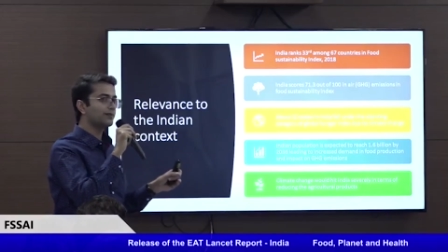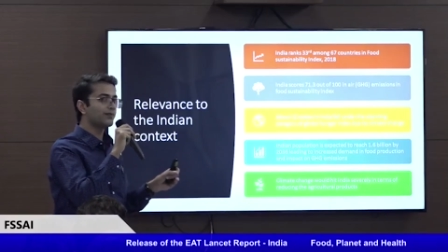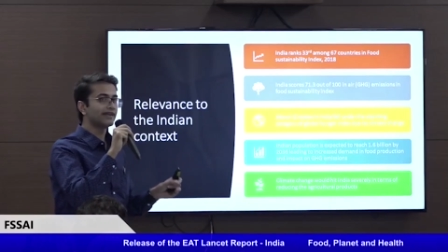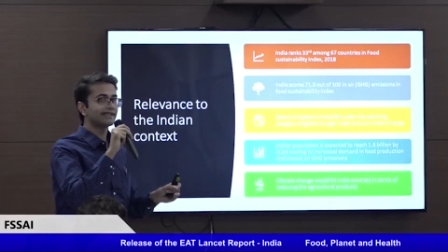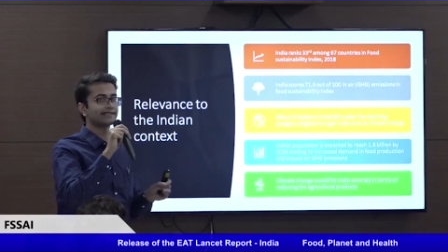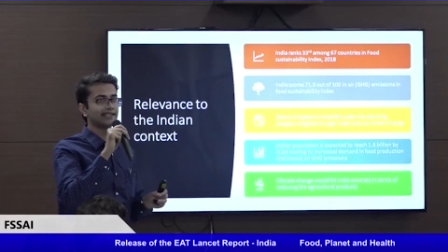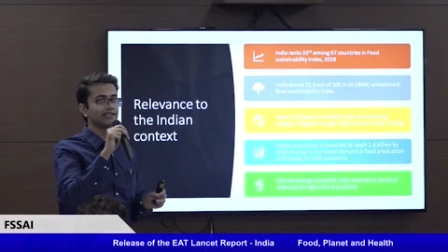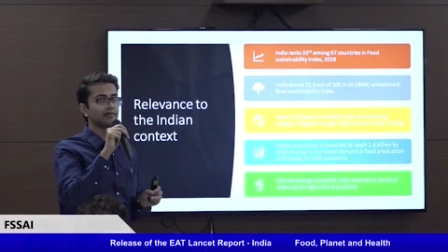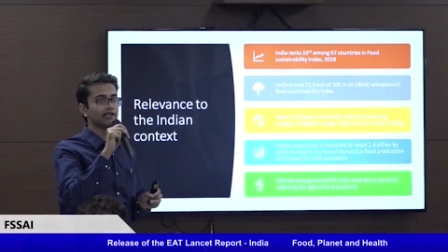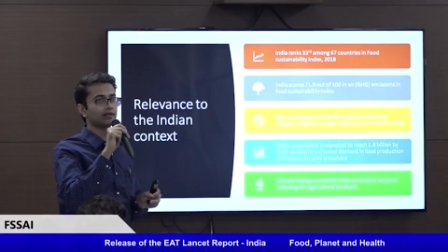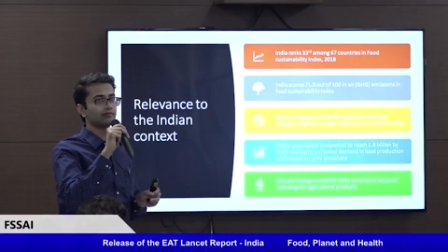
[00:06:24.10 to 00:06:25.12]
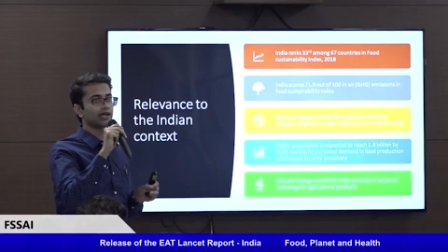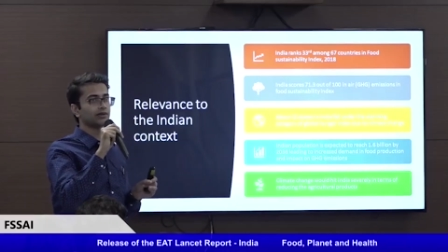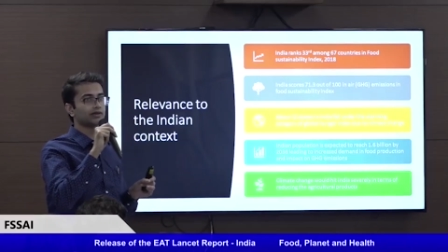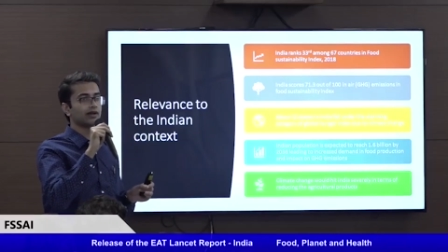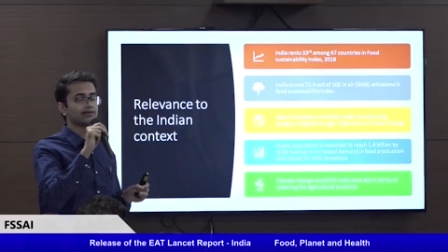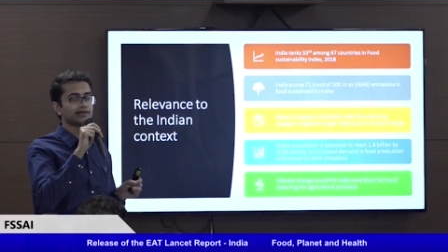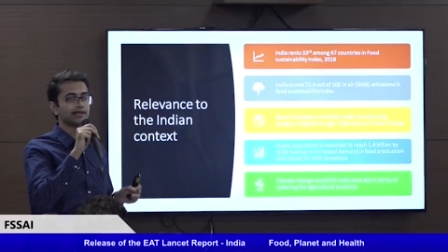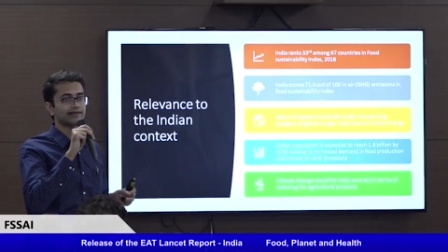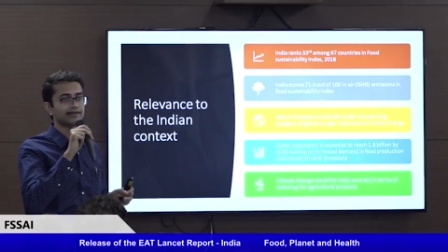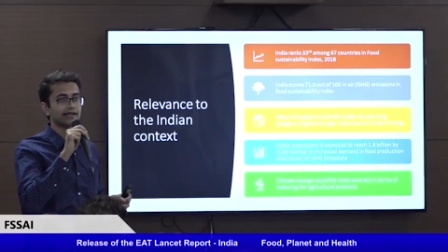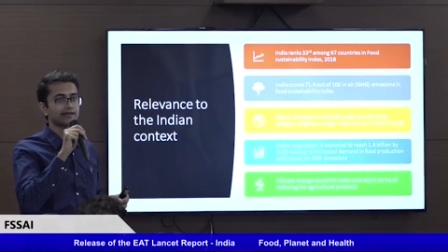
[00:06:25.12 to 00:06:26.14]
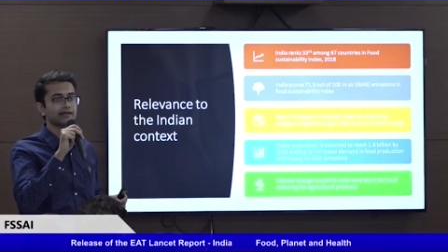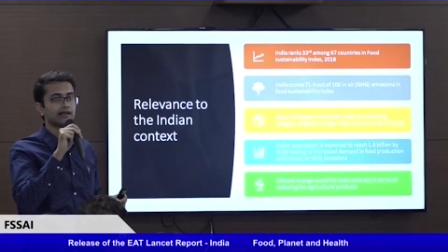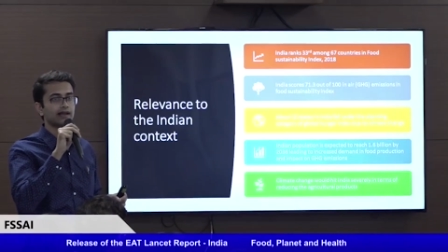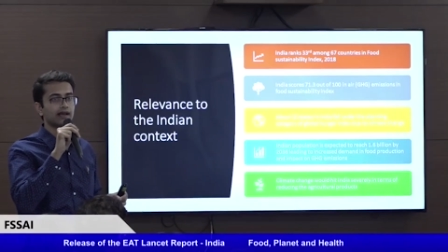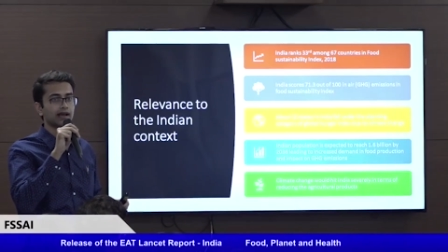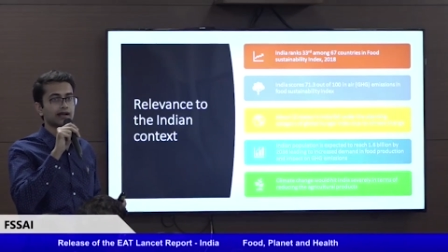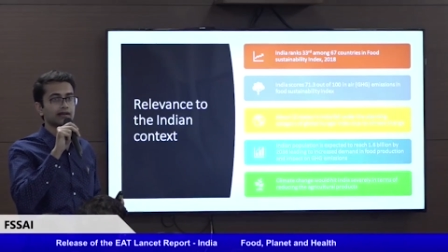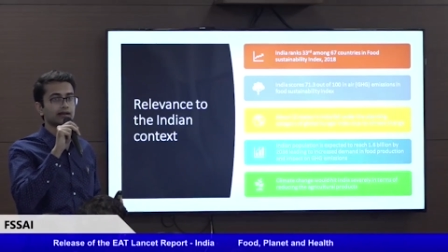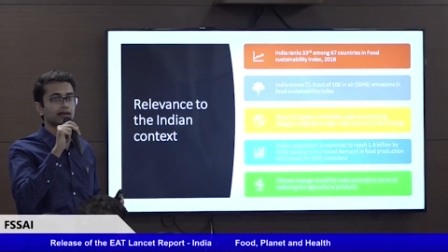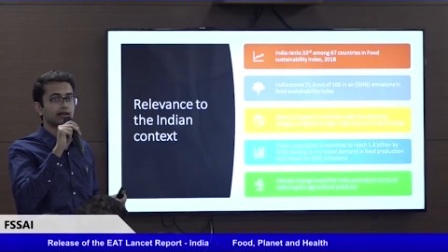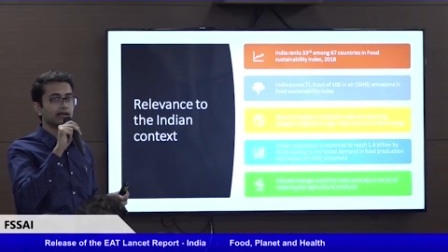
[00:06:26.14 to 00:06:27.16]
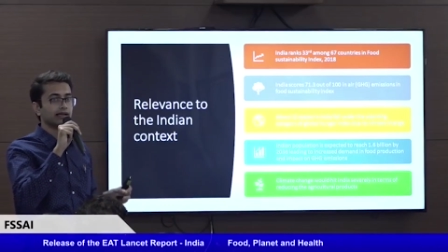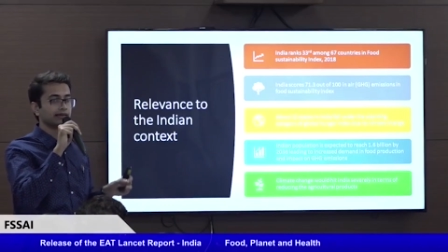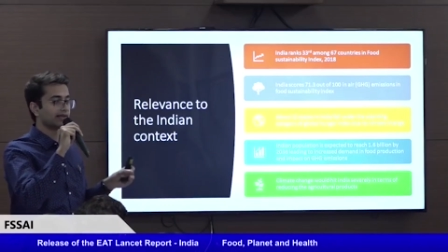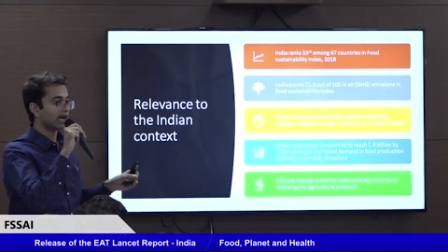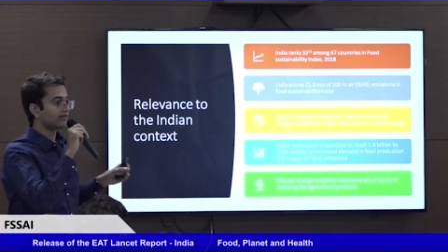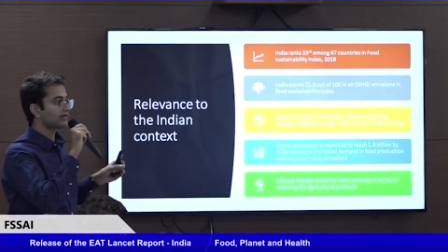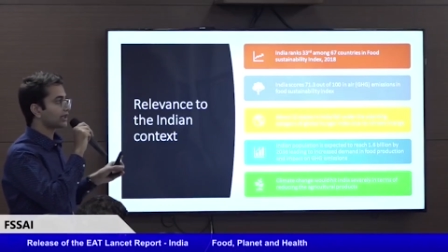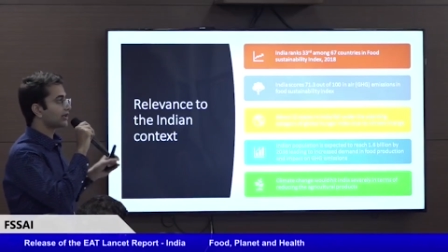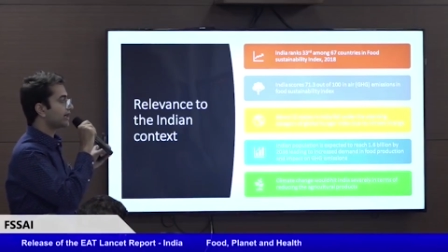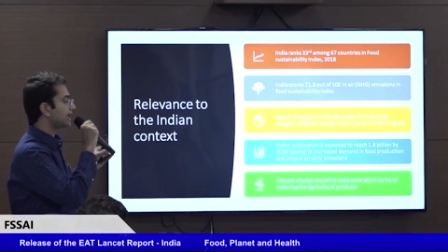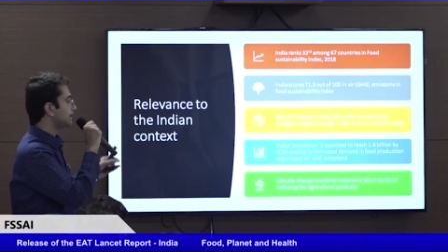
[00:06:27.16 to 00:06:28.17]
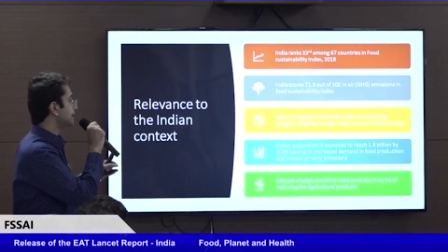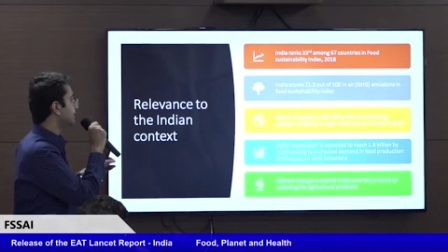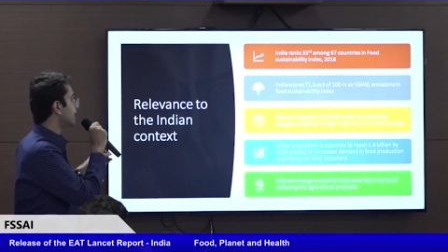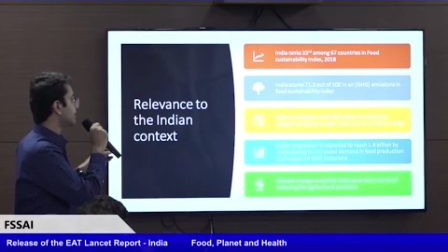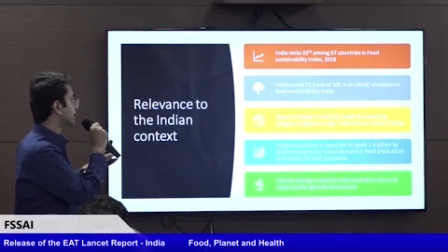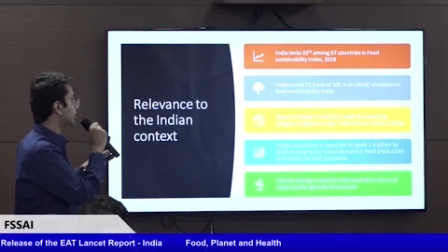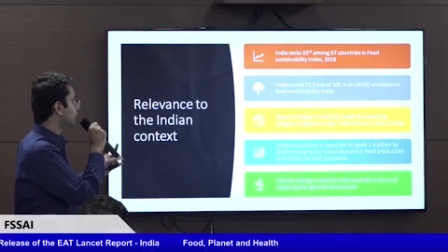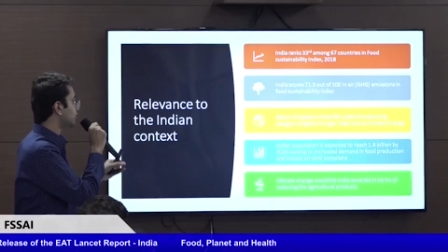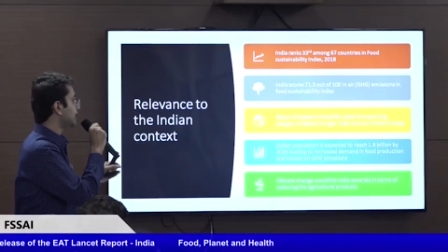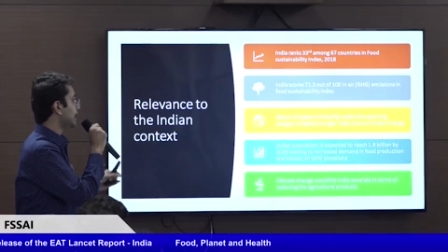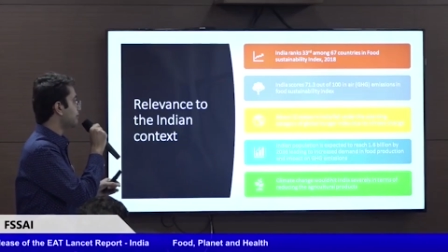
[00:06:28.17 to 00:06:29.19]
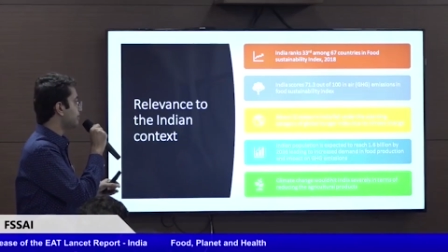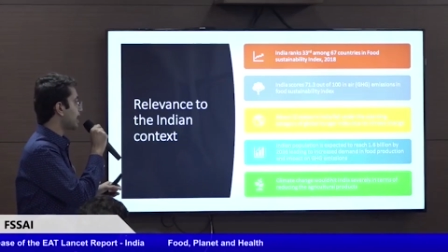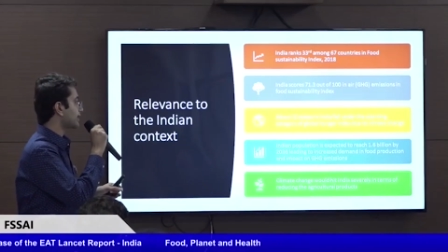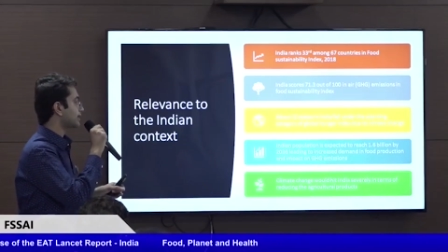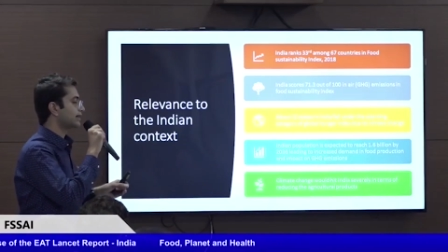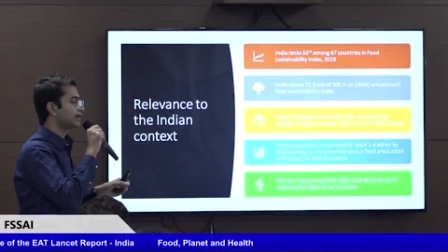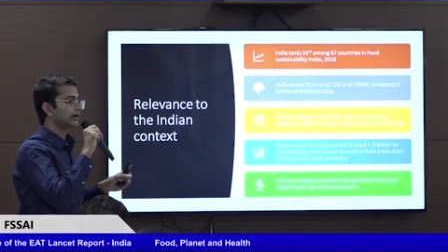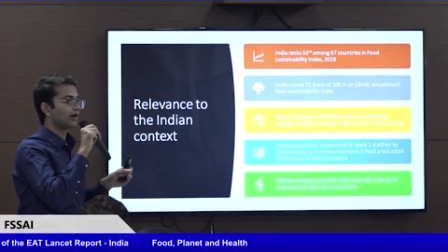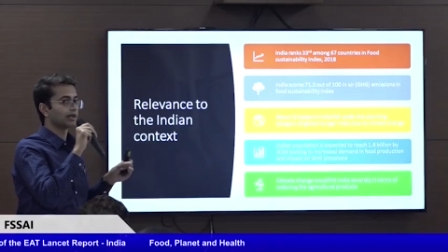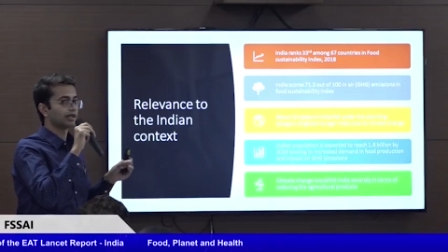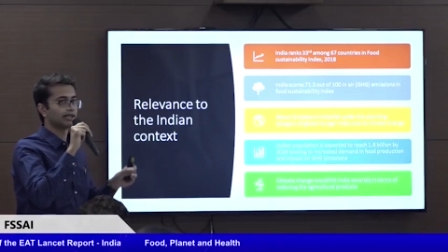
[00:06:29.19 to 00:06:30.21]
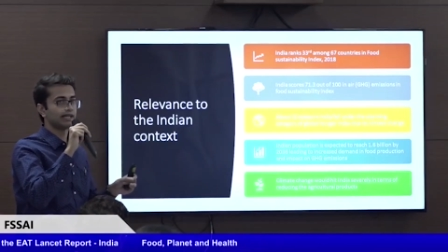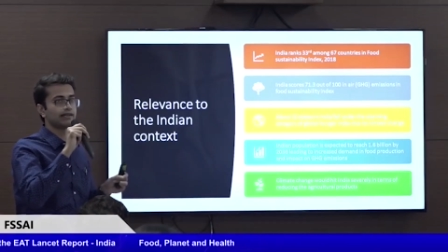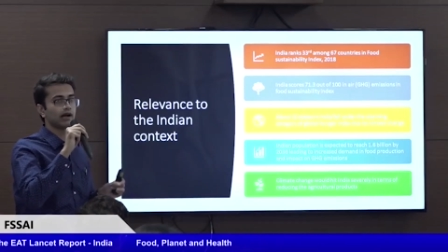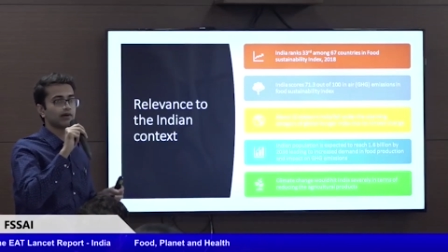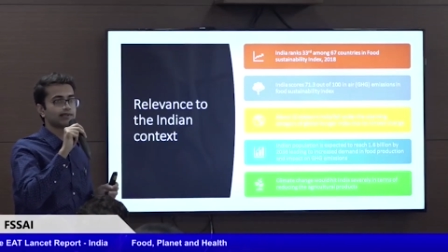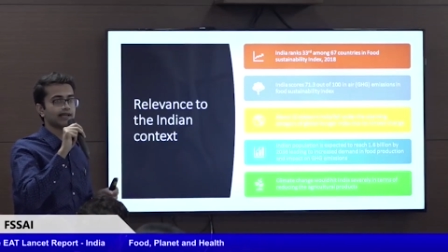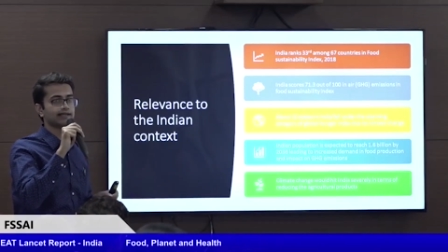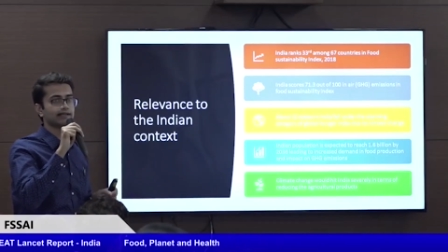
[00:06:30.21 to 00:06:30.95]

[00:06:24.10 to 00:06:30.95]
1.6 billion by 2036. And that will hugely impact on greenhouse